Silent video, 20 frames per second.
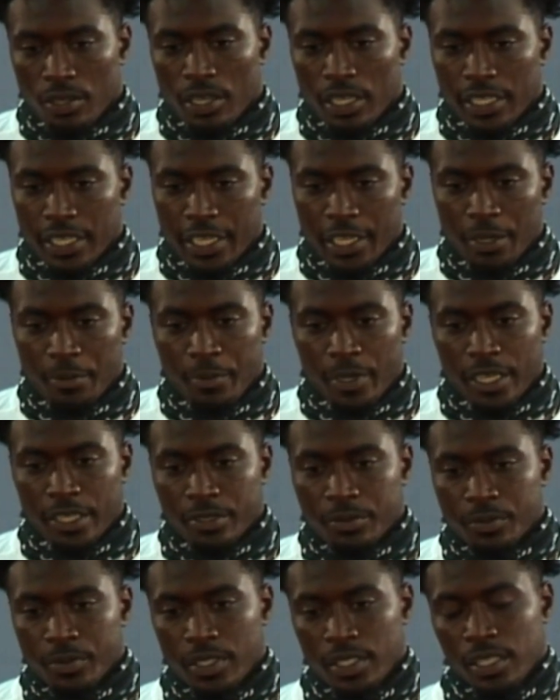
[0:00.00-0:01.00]
I care about
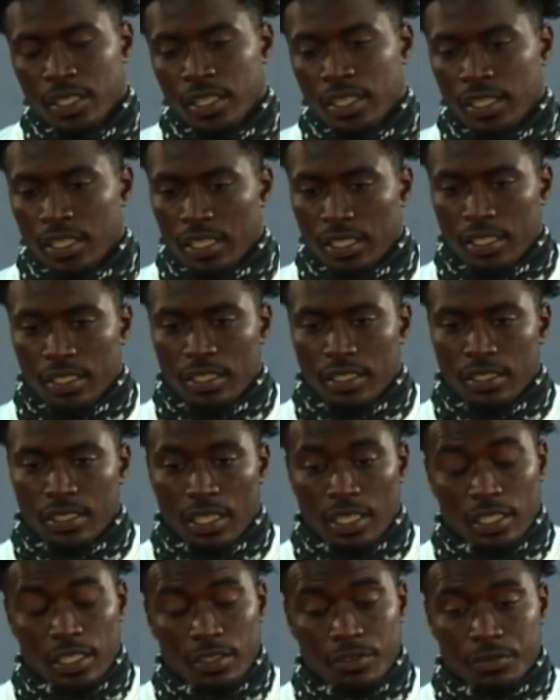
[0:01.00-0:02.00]
them, and
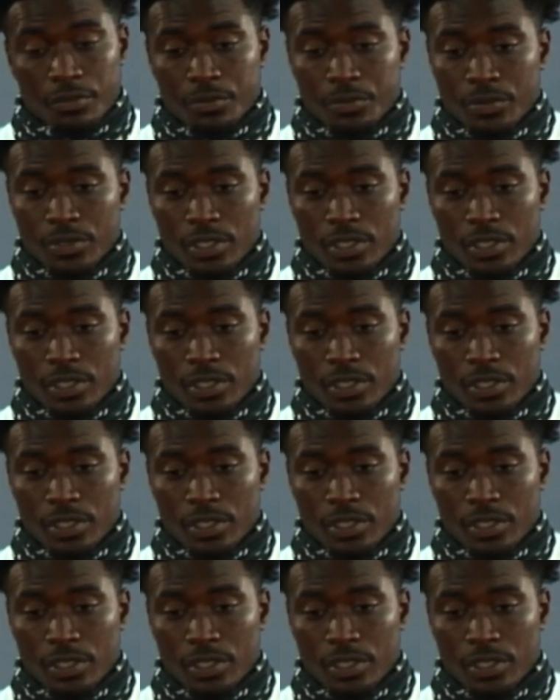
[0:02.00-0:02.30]
I love them.